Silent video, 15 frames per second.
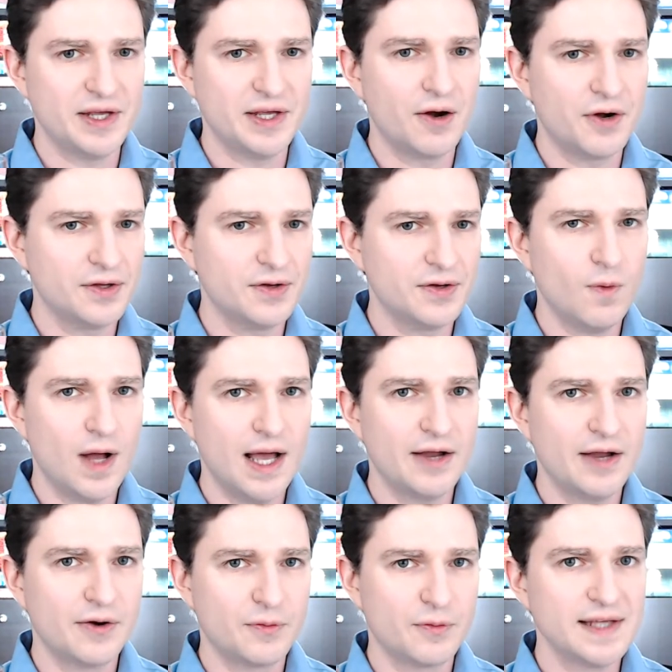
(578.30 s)
article. Why
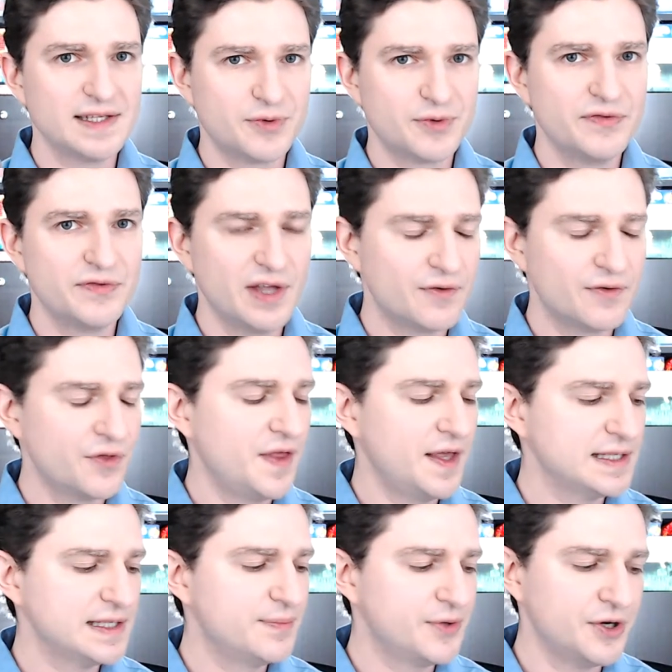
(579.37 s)
are raspberry-flavored
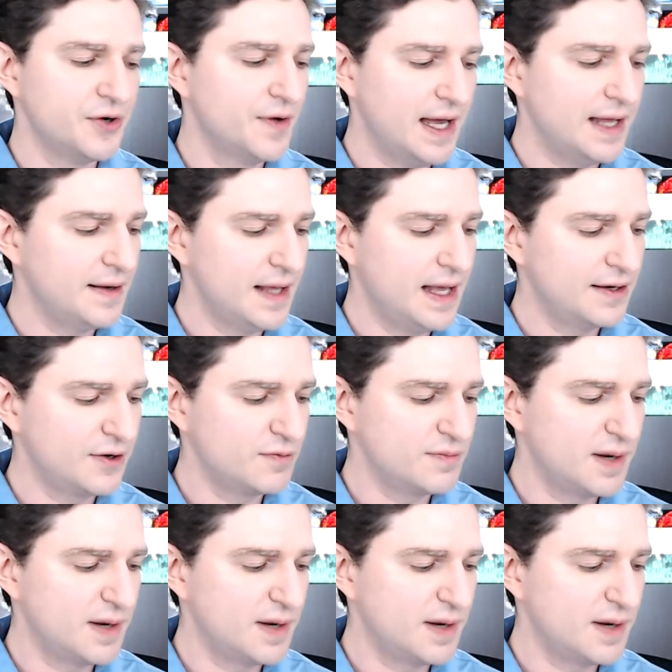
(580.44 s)
things blue? I don't know.